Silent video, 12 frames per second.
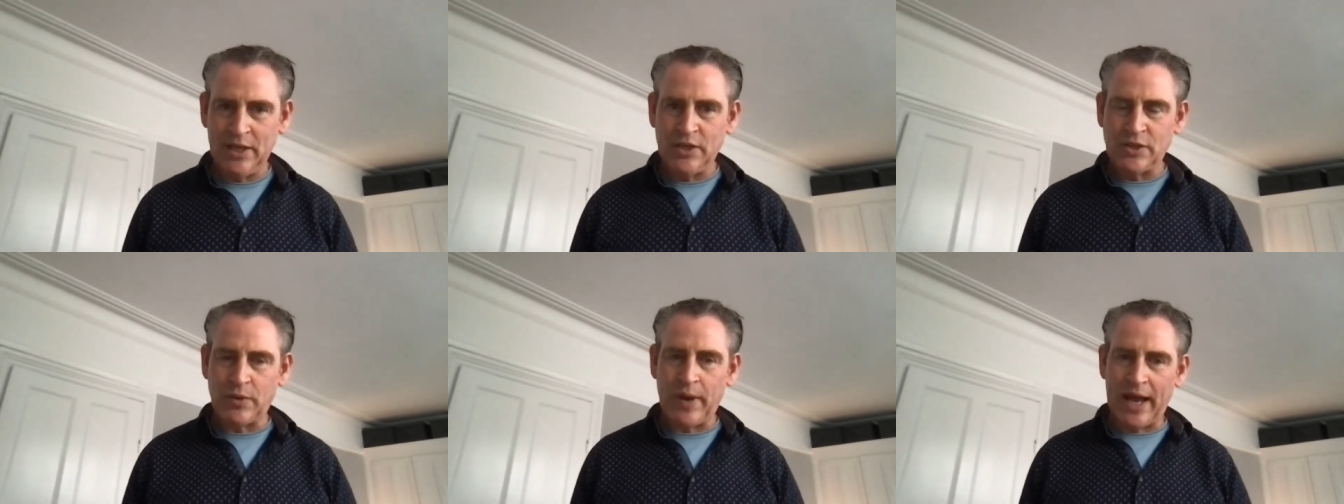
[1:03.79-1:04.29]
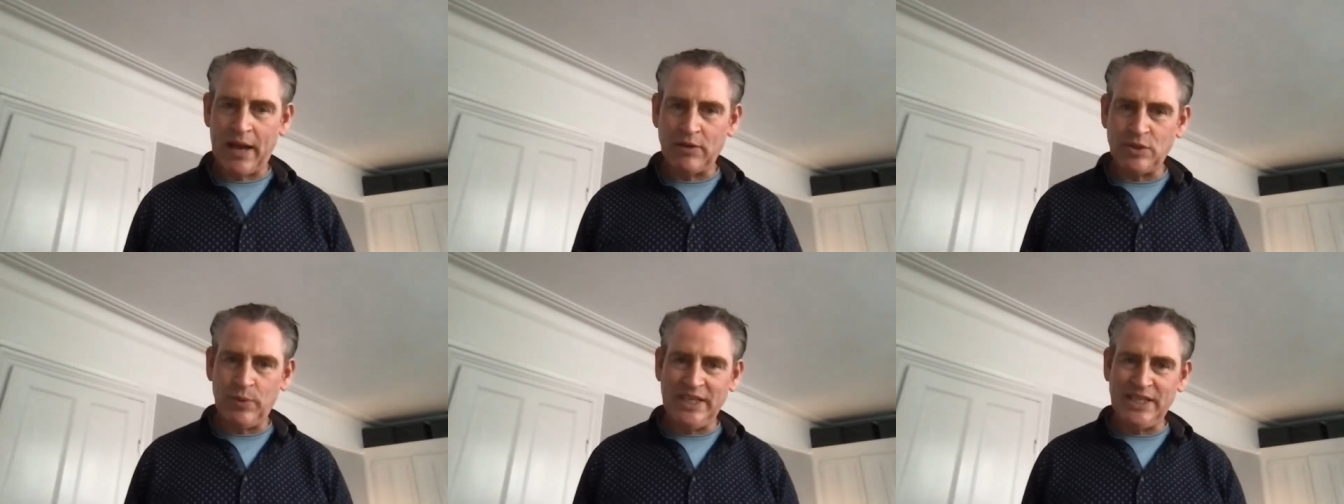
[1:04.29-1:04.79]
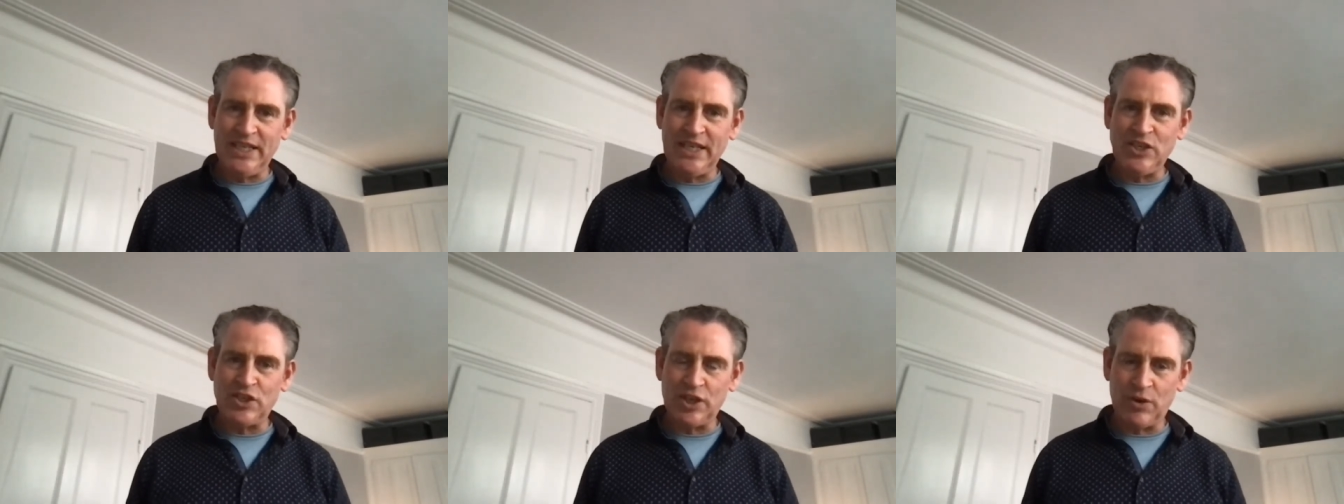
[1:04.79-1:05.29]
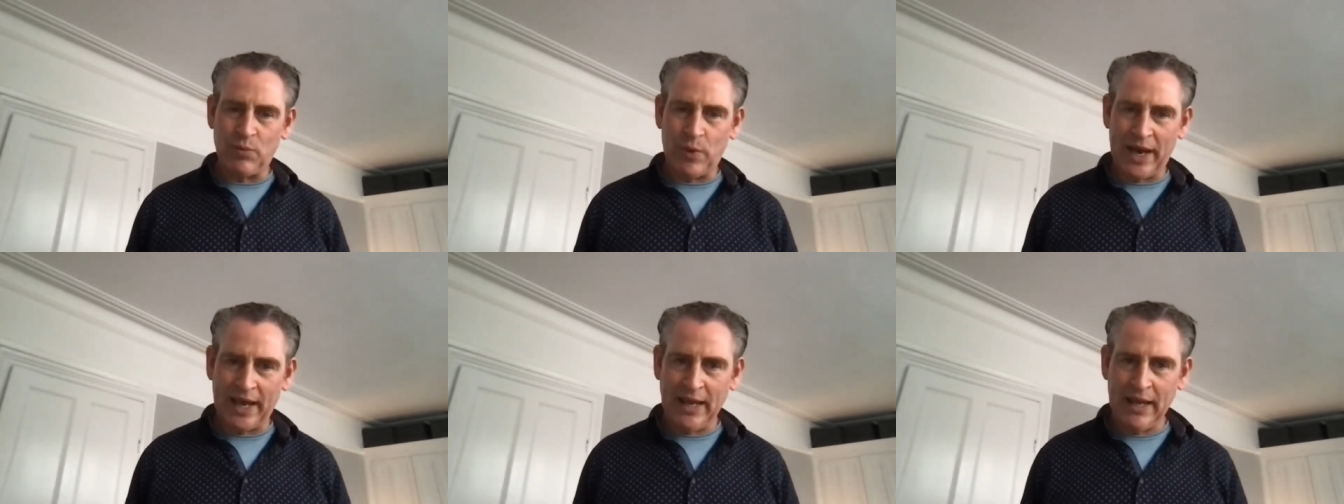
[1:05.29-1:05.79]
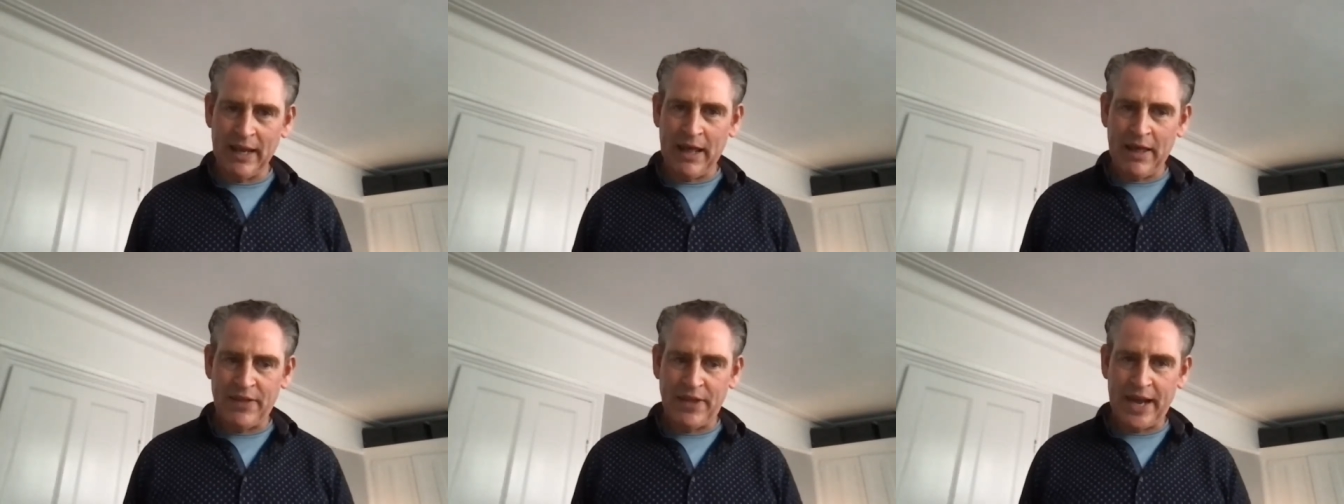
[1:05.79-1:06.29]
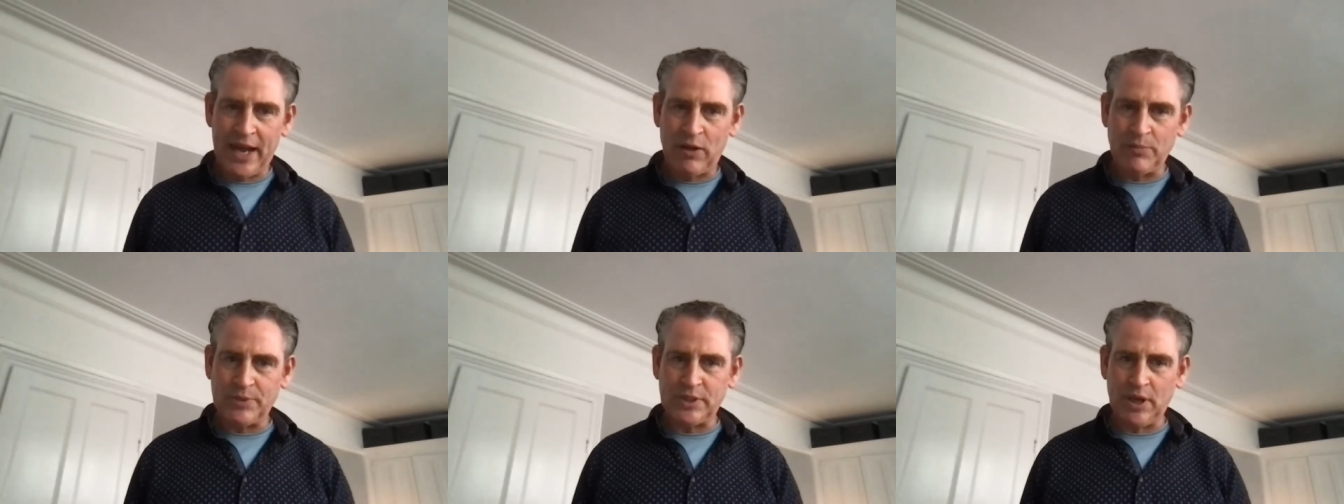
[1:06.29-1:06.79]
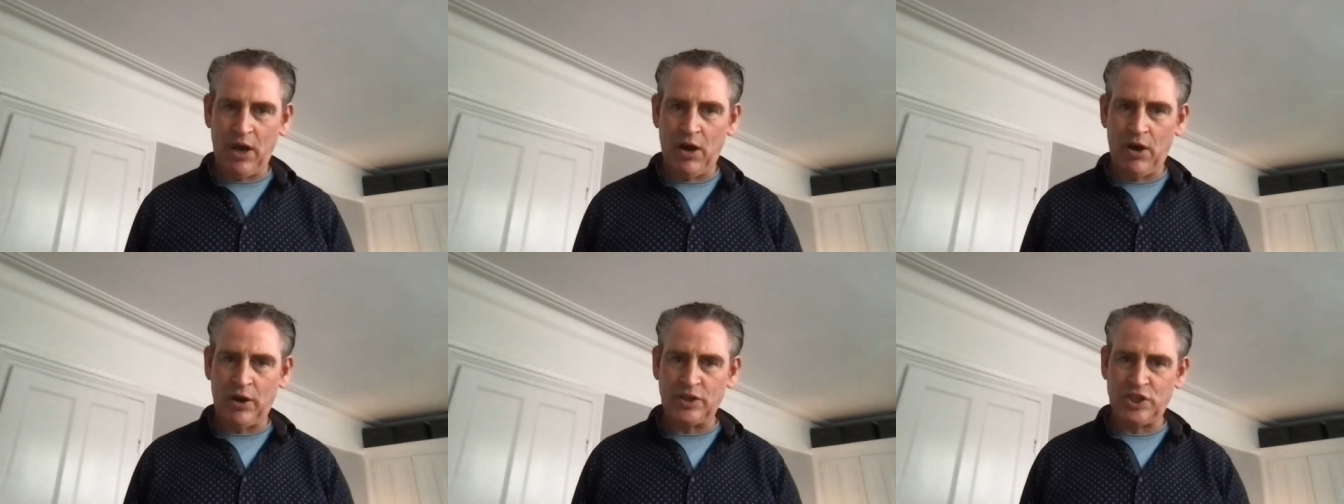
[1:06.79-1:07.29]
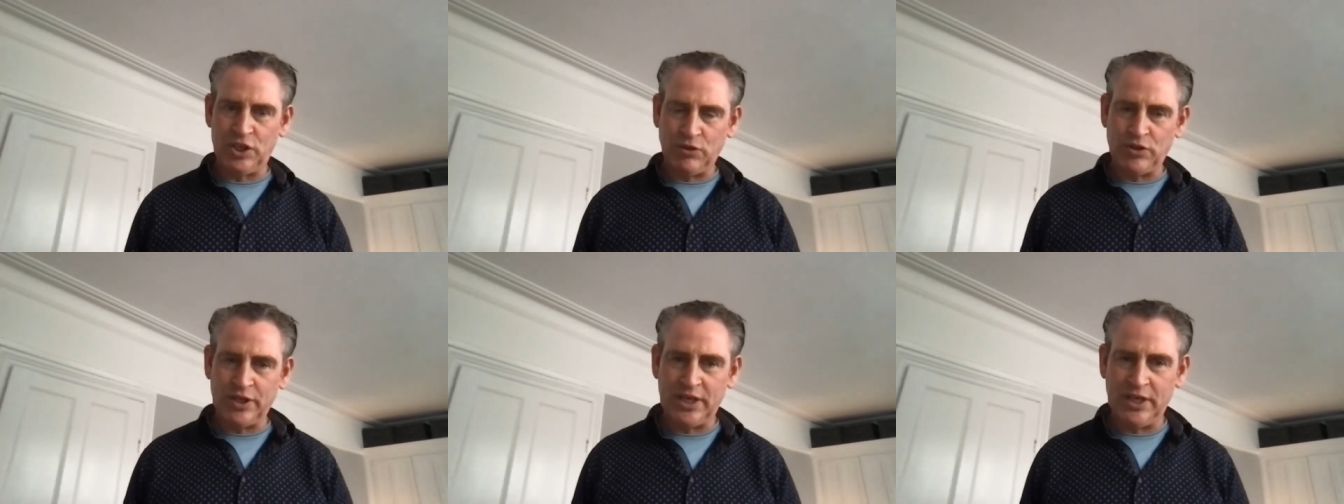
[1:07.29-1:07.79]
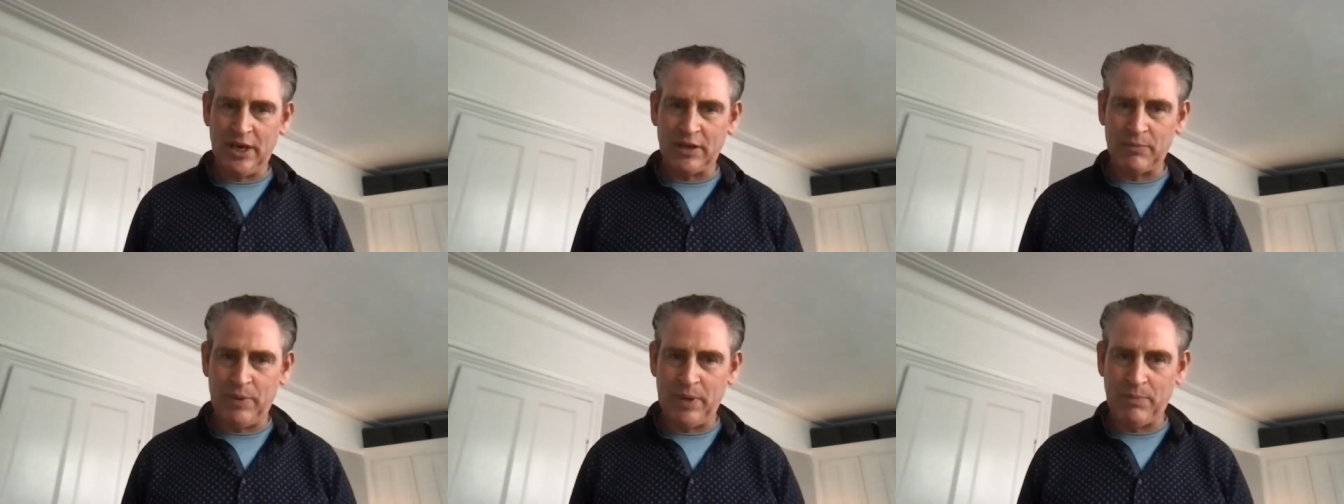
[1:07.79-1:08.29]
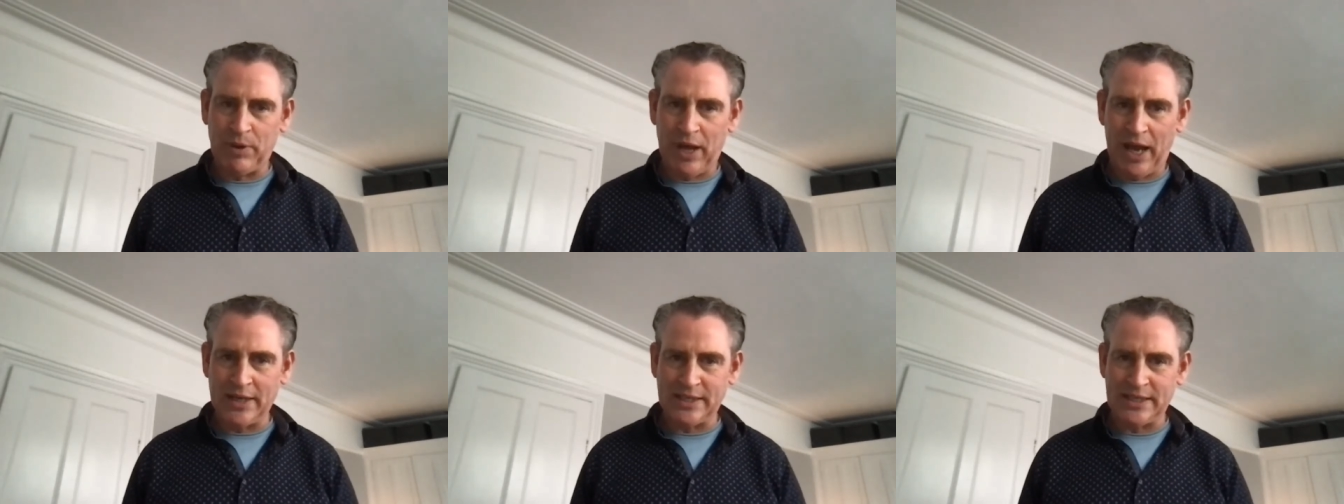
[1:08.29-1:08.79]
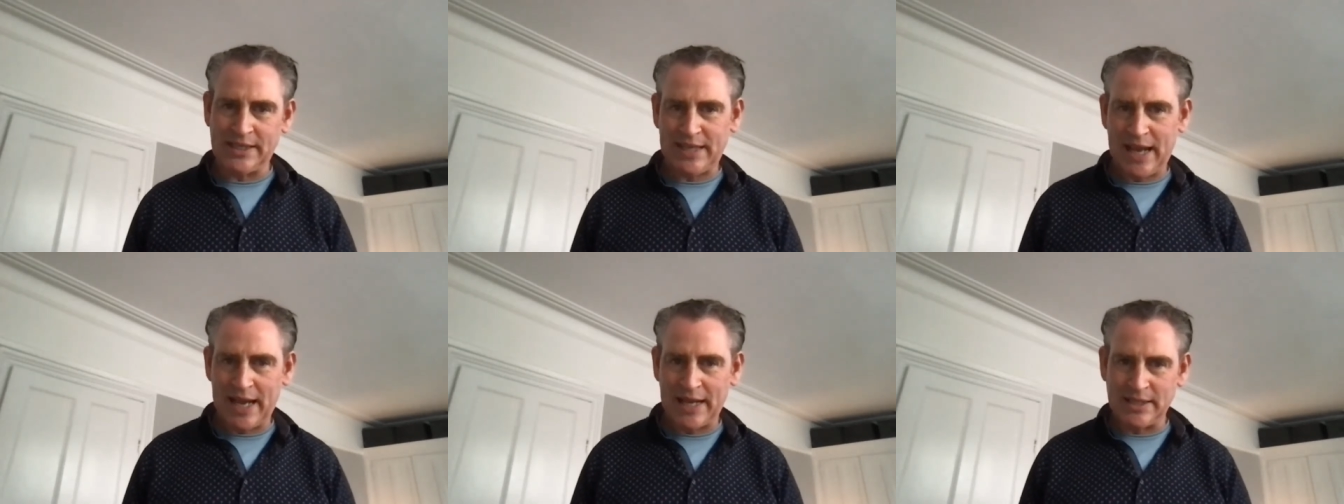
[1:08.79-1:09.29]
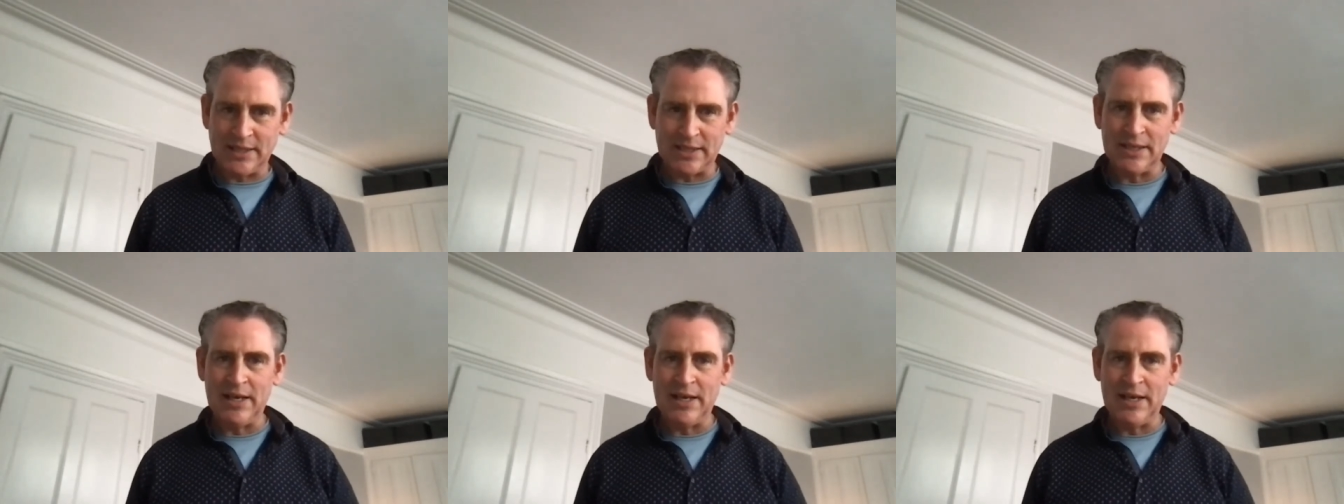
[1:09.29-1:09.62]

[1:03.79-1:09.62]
So, how do we teach in a way that helps our children and young people understand